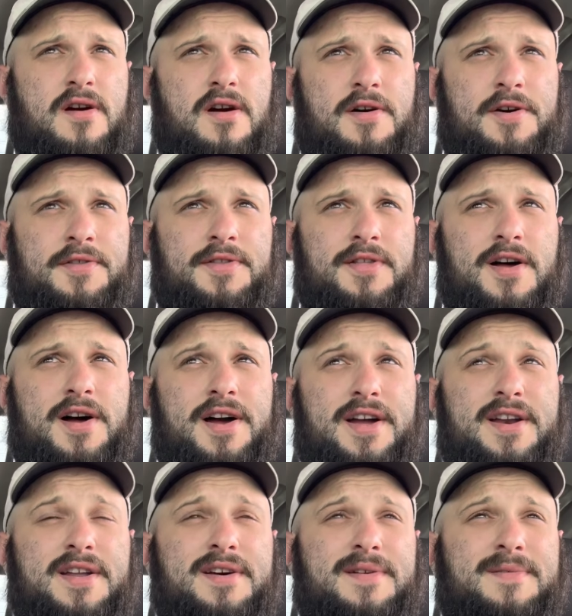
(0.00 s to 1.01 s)

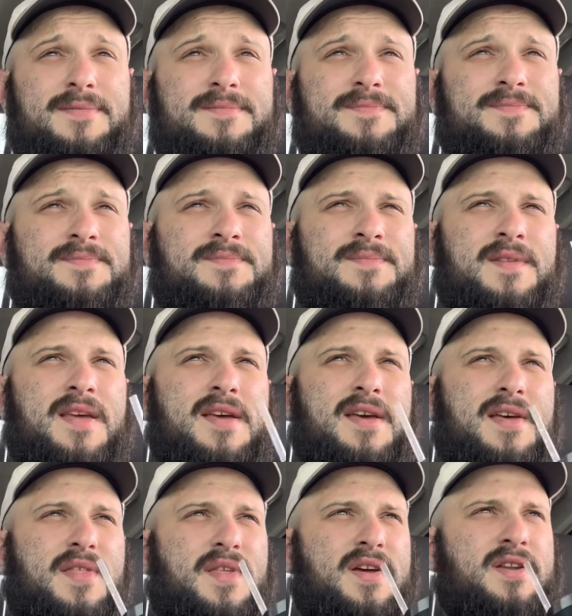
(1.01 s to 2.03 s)
online
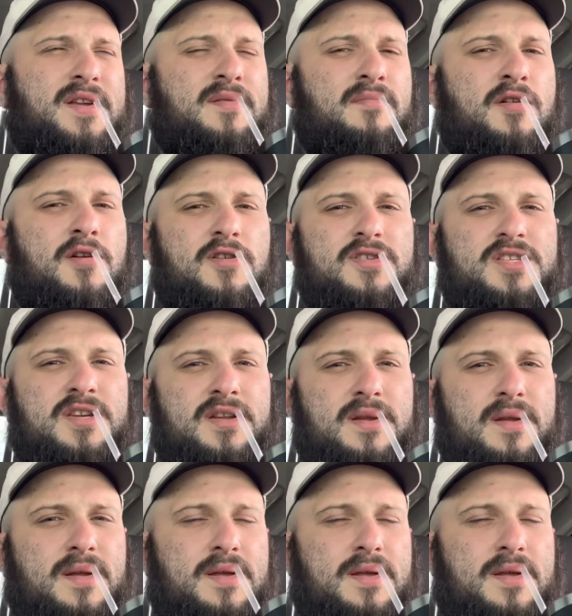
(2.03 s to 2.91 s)
than in person.